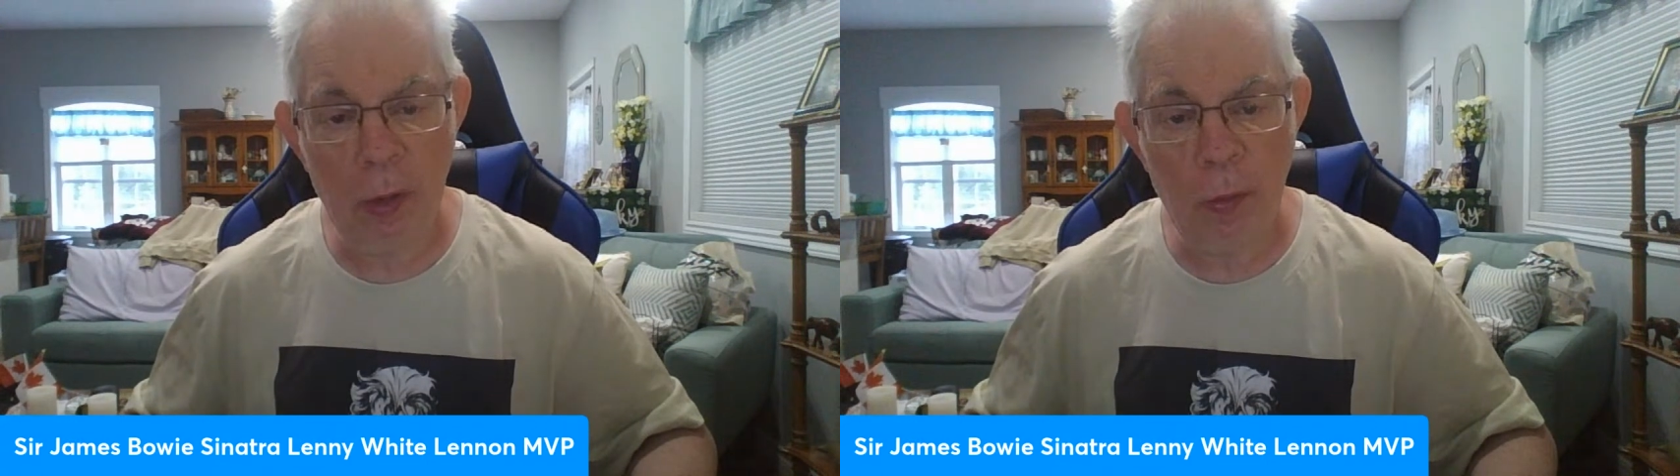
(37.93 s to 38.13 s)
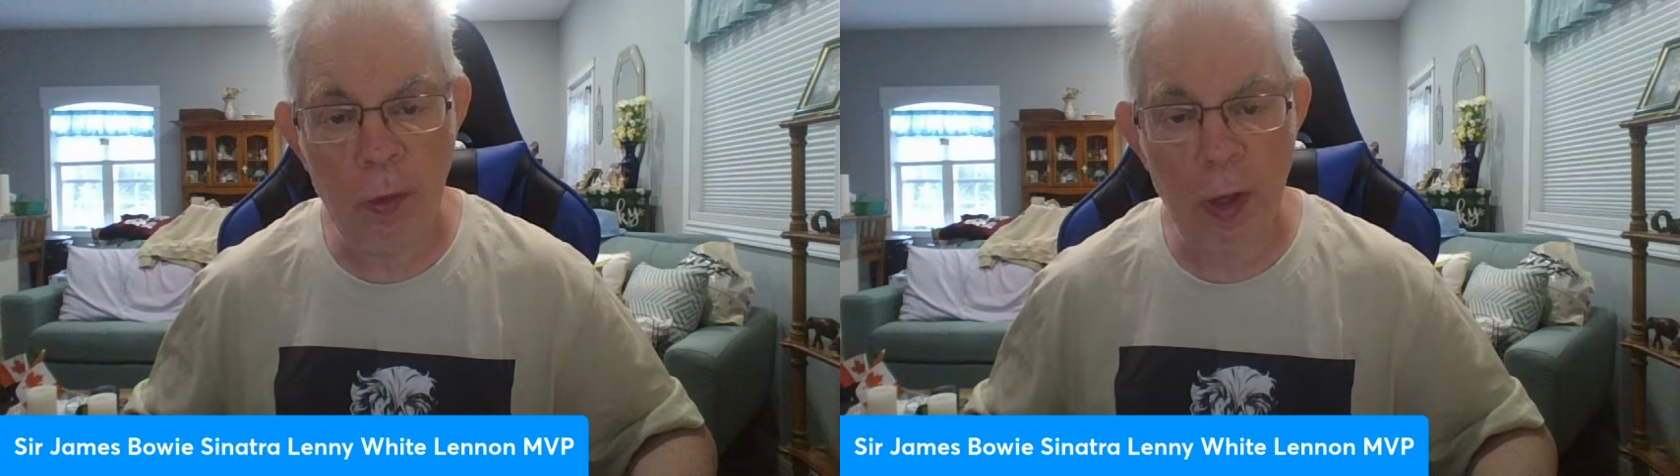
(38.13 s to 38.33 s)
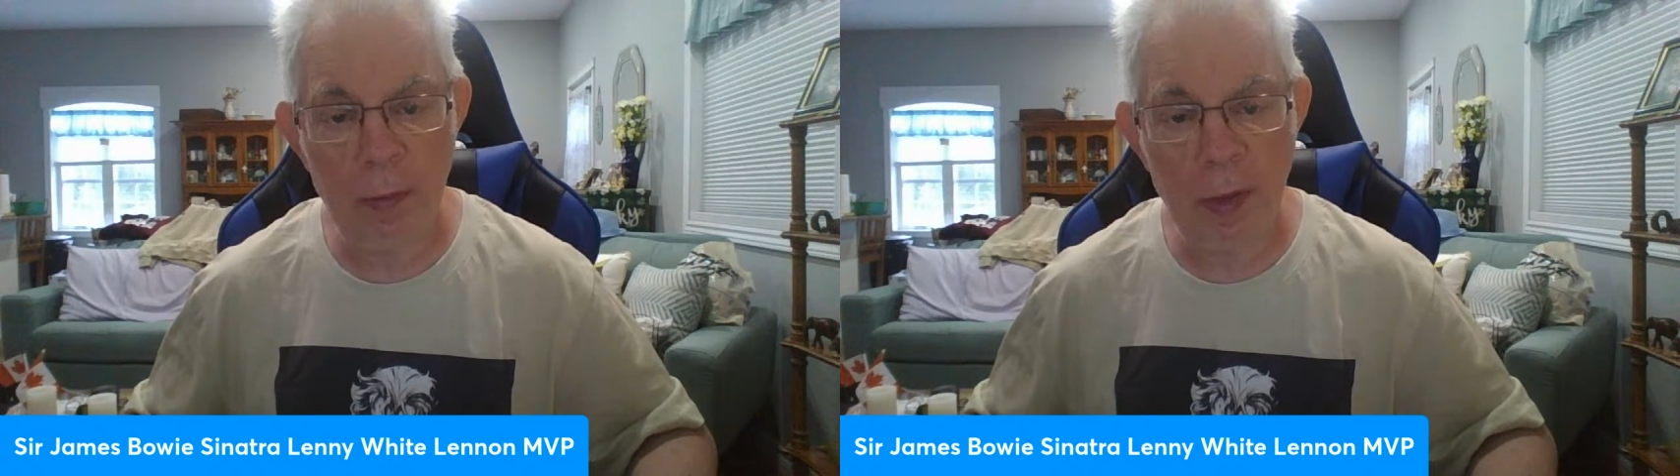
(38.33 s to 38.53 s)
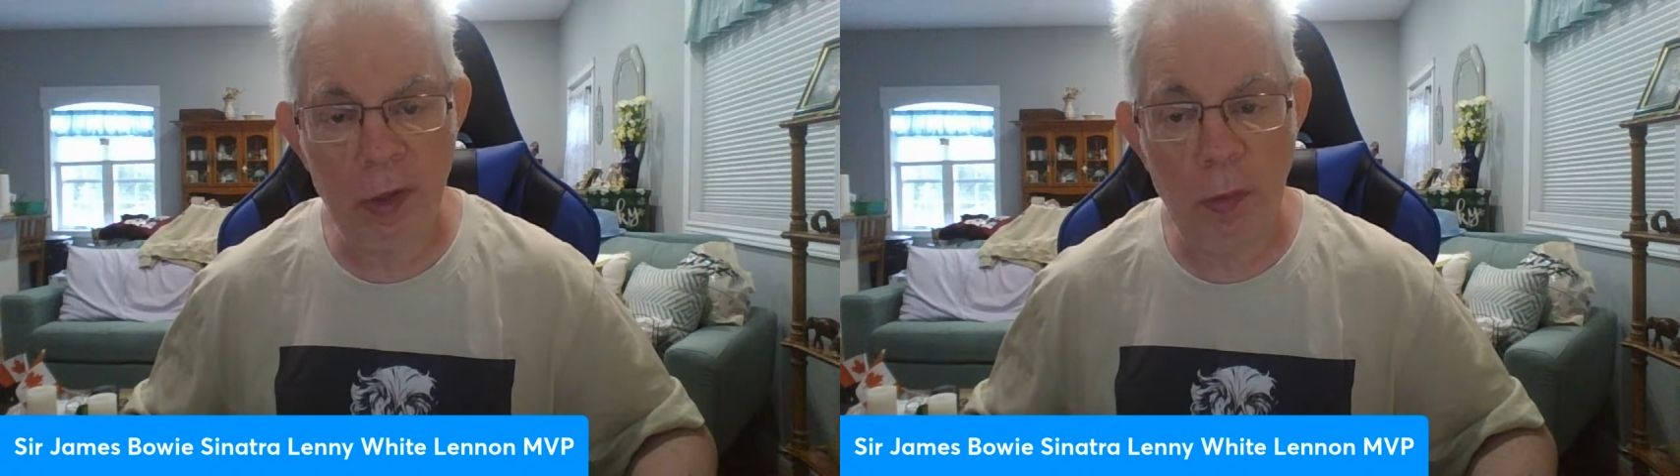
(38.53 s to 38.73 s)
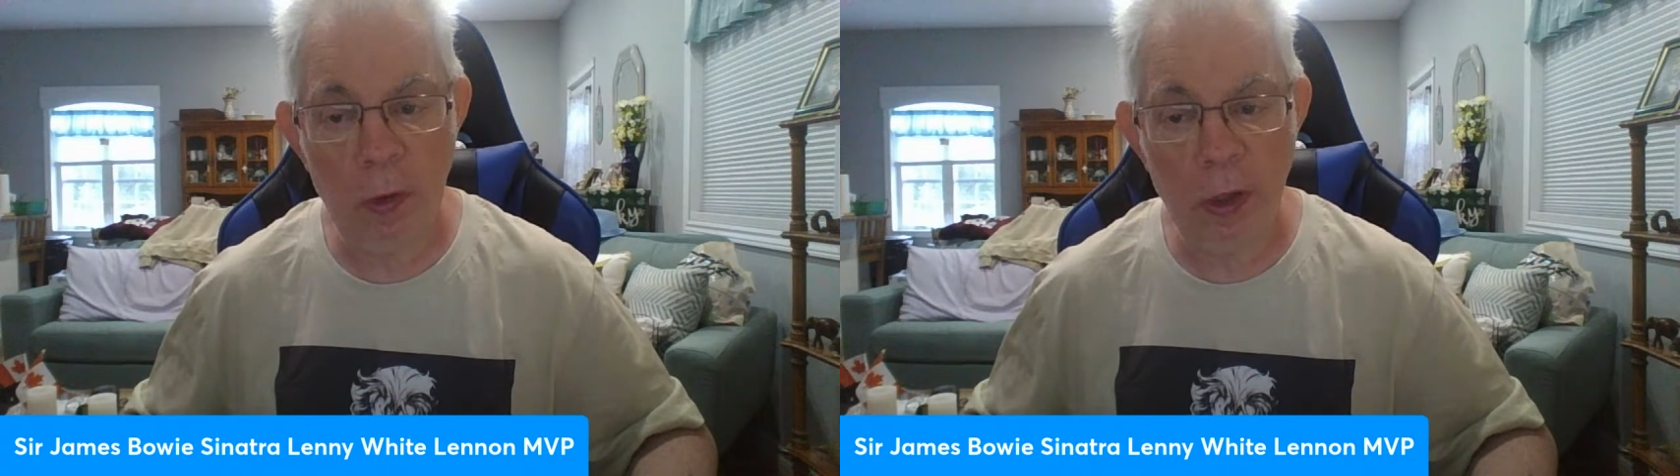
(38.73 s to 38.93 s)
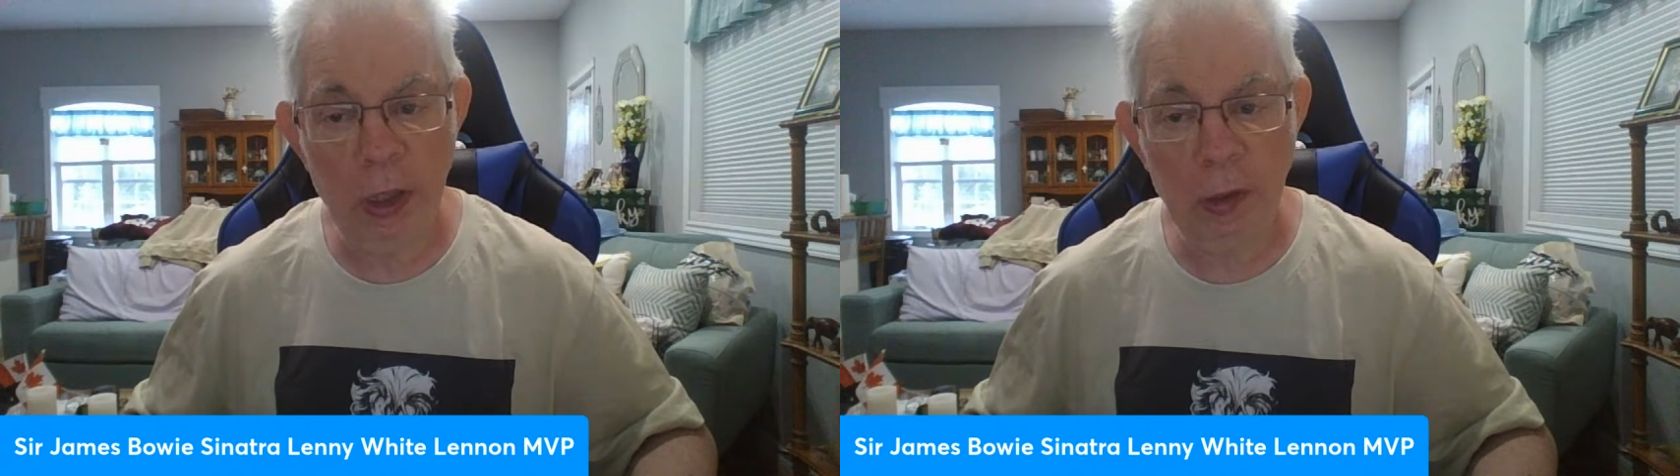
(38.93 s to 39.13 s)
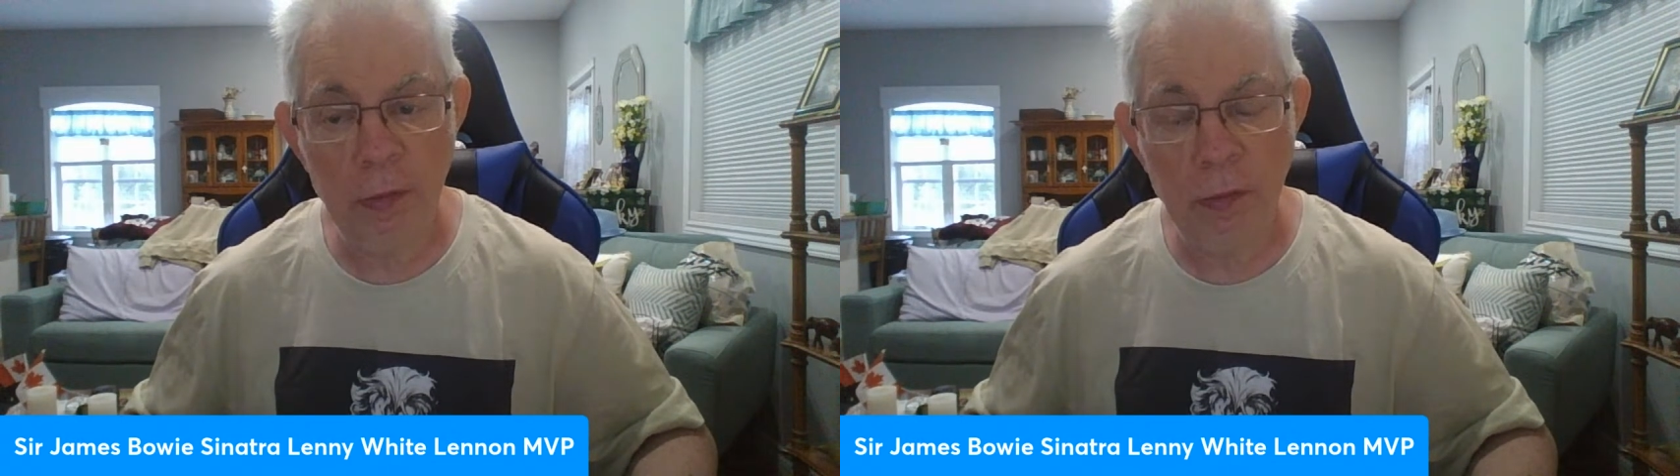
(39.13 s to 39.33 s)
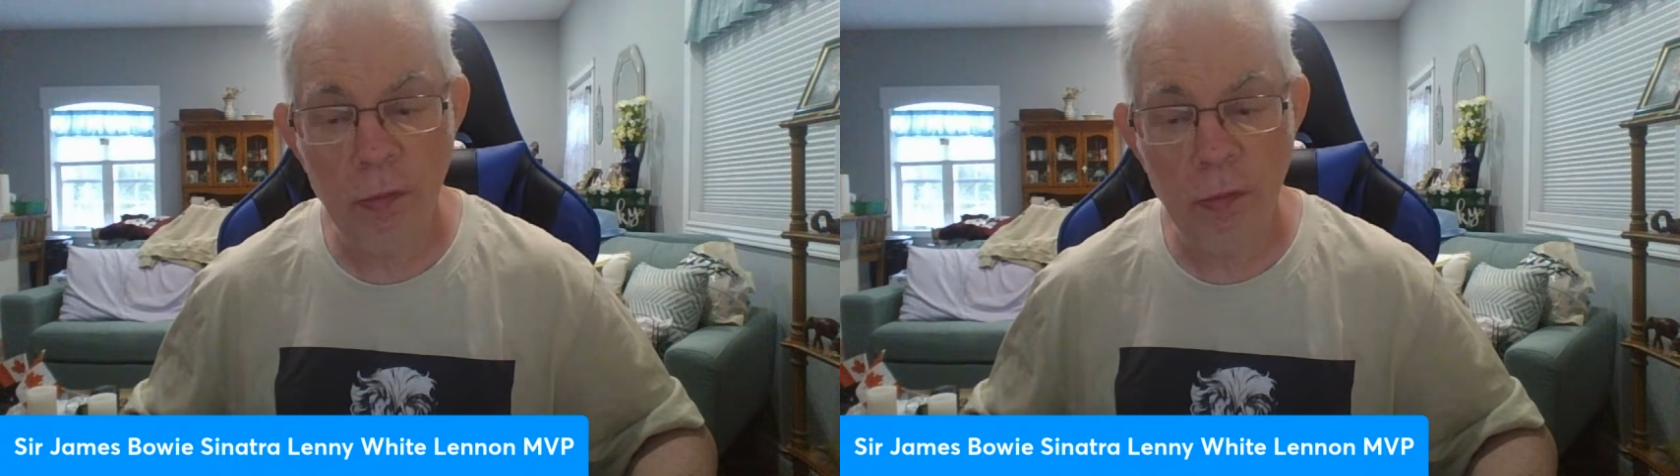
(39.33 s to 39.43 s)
woke up this morning.